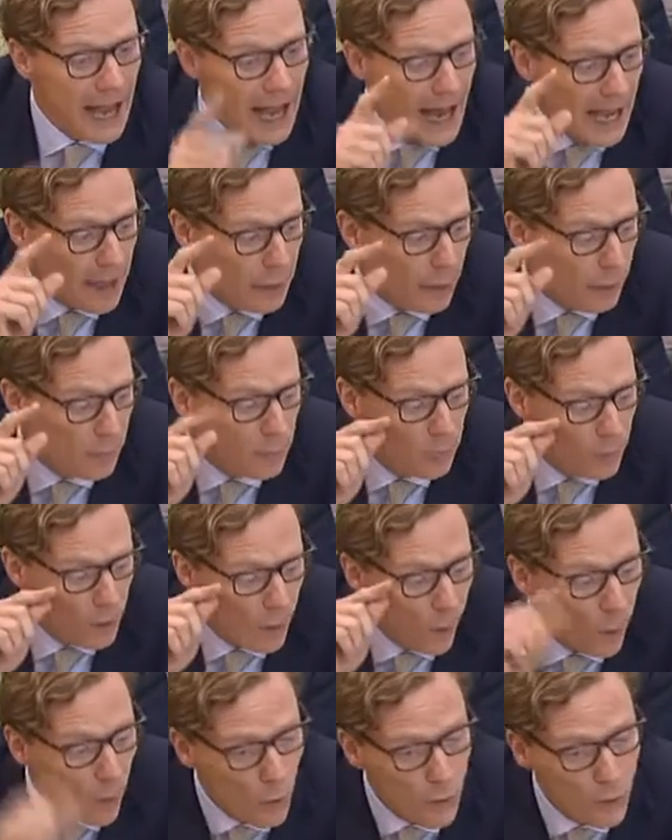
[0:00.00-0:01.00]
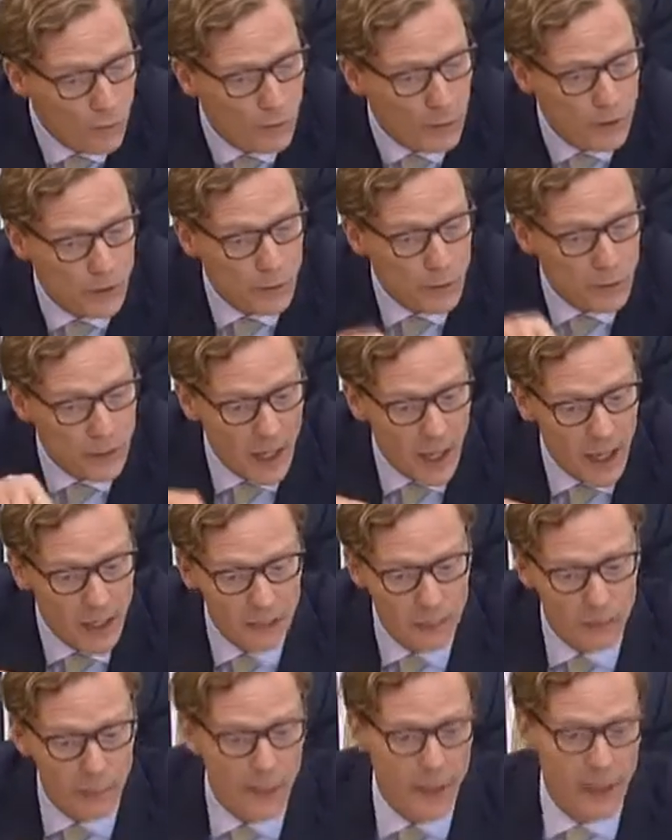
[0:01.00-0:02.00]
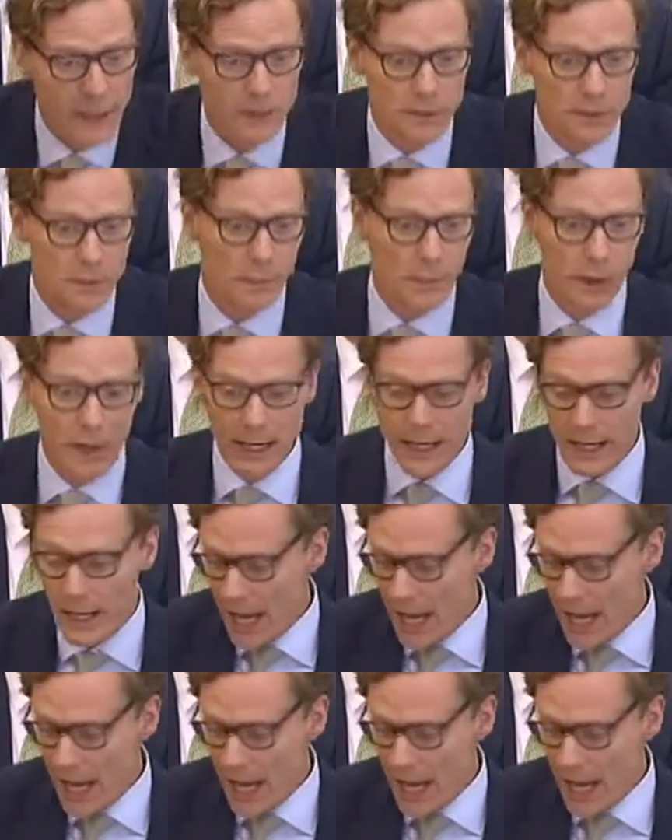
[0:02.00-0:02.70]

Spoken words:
And all of this was underpinned by